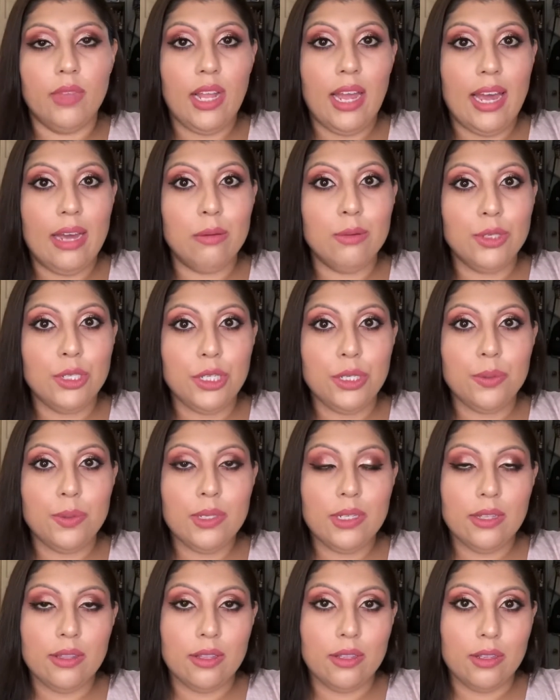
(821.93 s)
I was
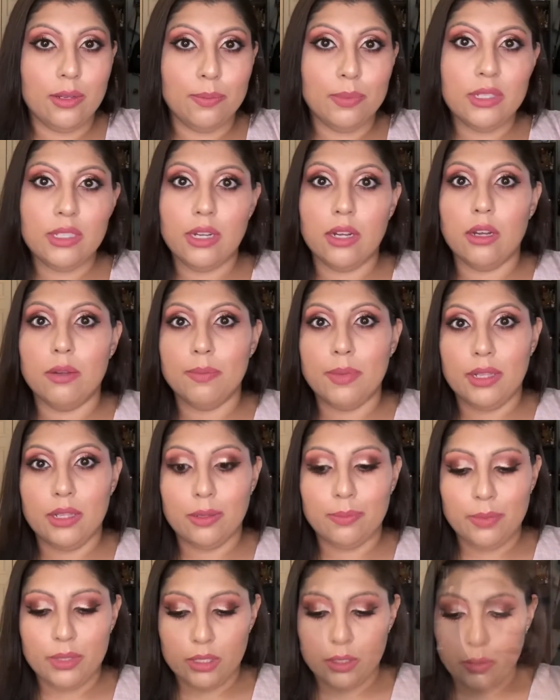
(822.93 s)
using the lipstick on my
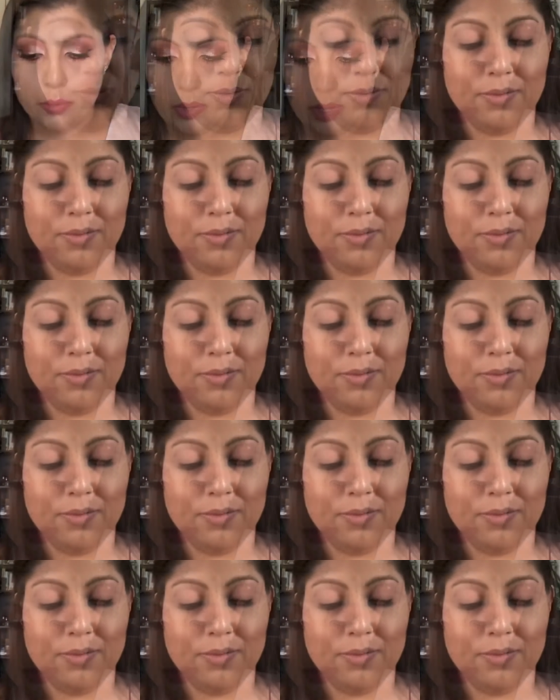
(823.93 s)
lips as well.